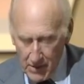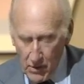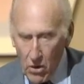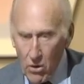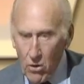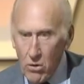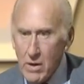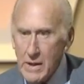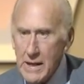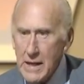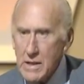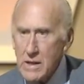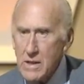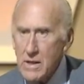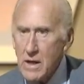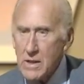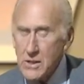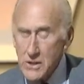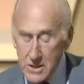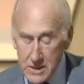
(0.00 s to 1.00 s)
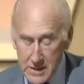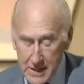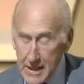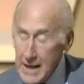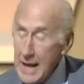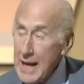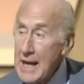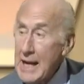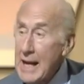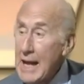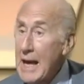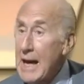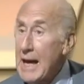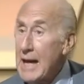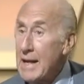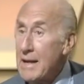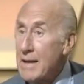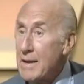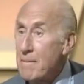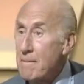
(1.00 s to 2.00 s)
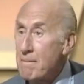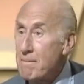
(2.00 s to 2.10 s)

All that nonsense that Hayley had.